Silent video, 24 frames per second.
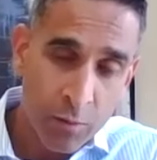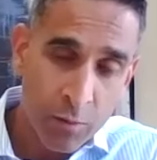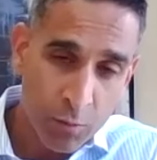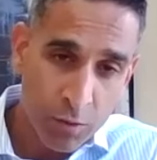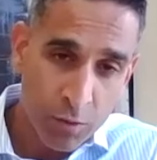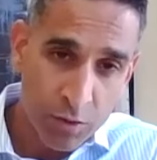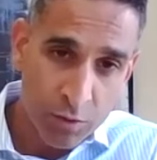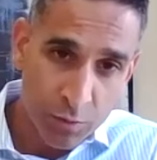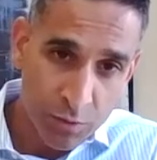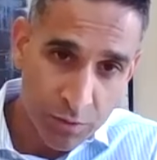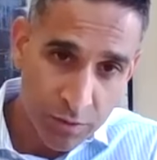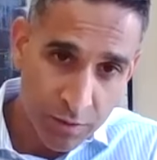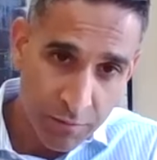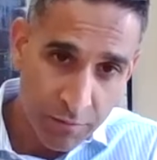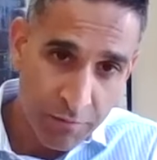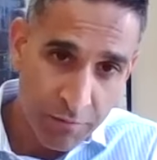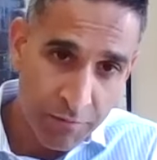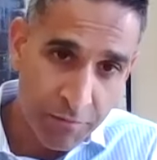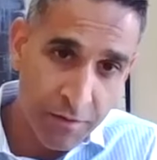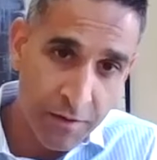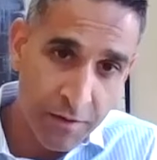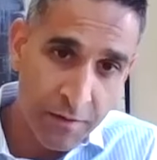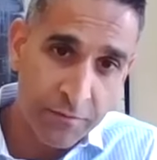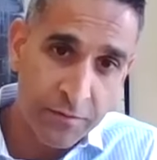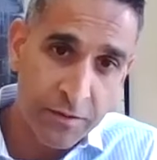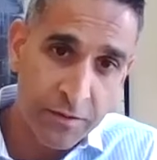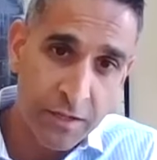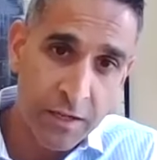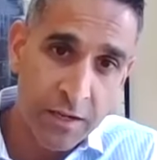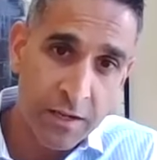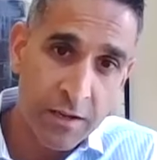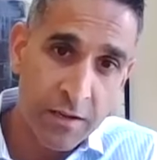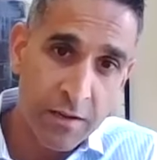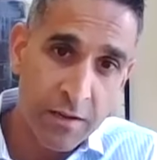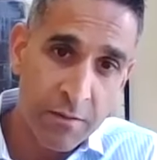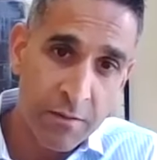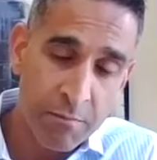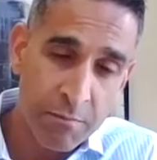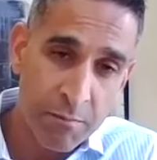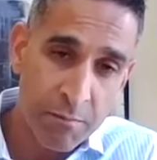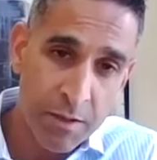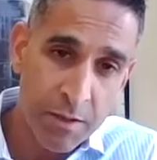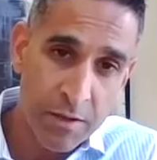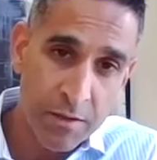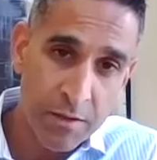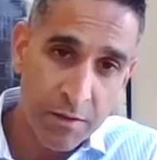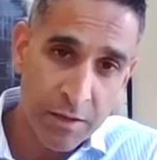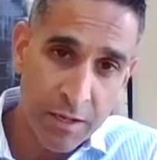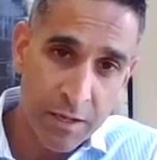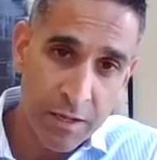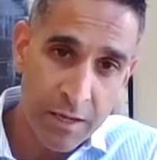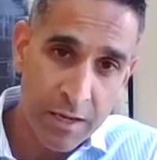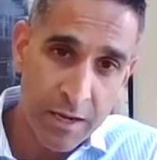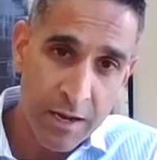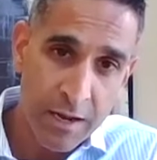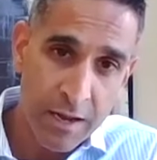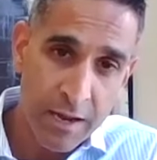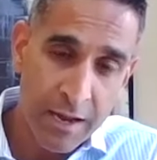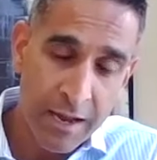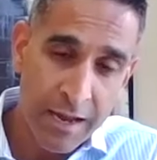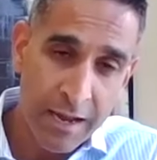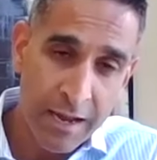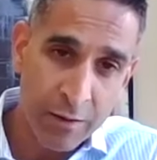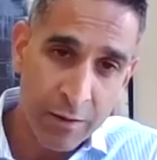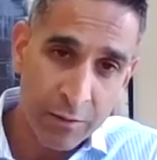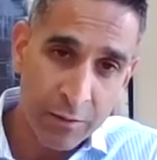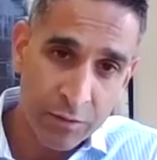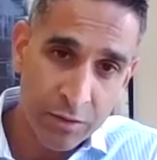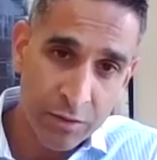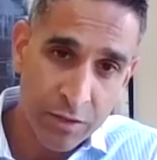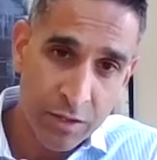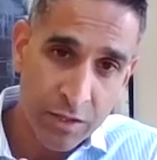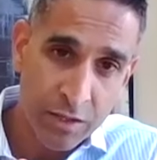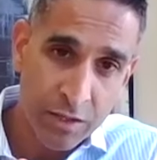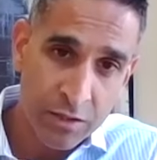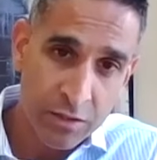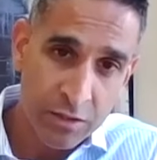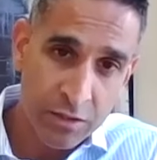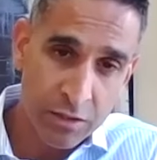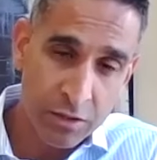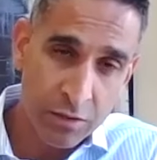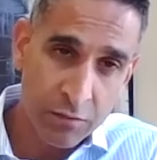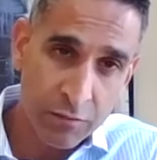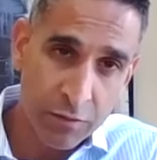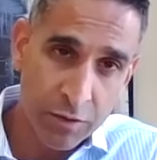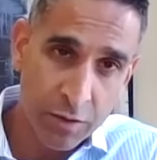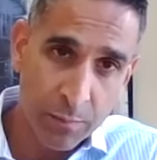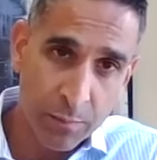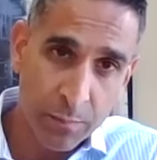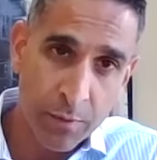which was a 50 million ounce silver